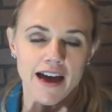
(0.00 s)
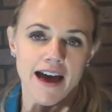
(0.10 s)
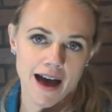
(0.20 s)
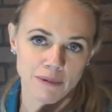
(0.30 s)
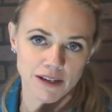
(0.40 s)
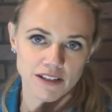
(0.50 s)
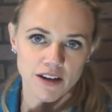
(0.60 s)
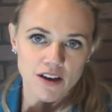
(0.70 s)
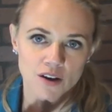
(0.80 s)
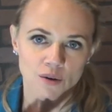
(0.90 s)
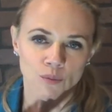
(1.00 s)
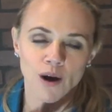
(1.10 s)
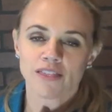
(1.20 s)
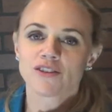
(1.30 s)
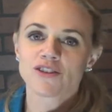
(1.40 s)
a habit.
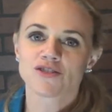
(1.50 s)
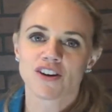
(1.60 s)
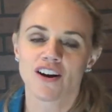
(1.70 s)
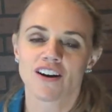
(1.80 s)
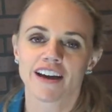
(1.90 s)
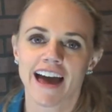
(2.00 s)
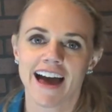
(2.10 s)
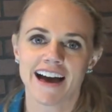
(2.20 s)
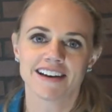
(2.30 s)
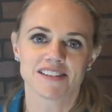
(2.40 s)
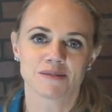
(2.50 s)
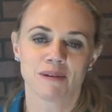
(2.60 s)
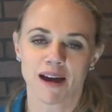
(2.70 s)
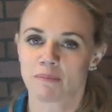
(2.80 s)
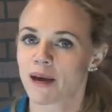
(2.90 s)
Whether your dog has
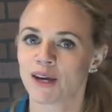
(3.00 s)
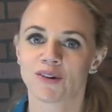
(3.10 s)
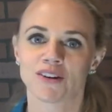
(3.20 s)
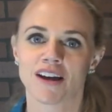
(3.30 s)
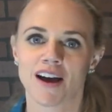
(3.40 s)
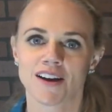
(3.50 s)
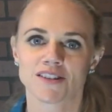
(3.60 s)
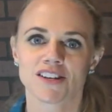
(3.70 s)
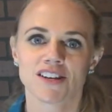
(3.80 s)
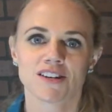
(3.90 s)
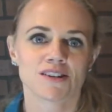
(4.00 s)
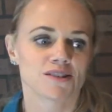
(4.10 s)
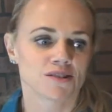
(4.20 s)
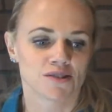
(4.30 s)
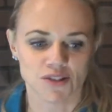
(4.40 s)
back pain or not,
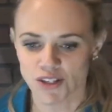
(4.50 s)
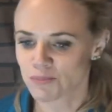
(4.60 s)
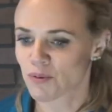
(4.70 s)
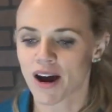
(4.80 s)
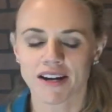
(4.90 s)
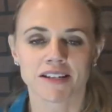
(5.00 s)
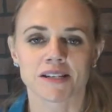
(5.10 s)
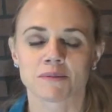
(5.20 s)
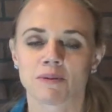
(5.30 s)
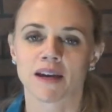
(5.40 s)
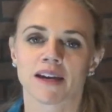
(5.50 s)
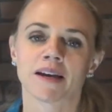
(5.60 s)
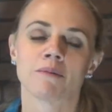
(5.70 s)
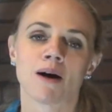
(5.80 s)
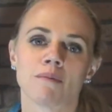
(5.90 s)
just practice
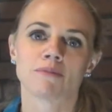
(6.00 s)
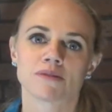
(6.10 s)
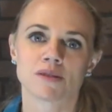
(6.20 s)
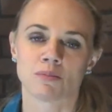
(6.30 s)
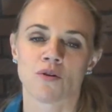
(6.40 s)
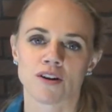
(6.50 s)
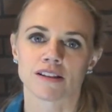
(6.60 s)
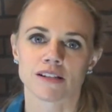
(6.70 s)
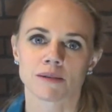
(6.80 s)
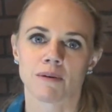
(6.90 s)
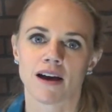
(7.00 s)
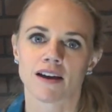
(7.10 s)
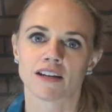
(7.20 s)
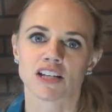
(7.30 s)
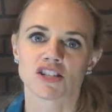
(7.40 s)
picking them up, supporting the
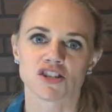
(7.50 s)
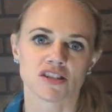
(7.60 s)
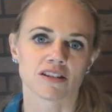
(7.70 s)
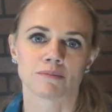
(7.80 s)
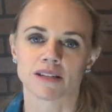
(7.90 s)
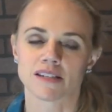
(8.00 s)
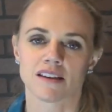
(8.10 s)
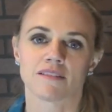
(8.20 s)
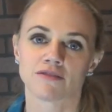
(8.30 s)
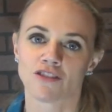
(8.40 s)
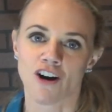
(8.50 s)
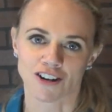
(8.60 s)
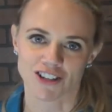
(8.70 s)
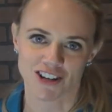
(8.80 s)
spine. It's just going to be safe long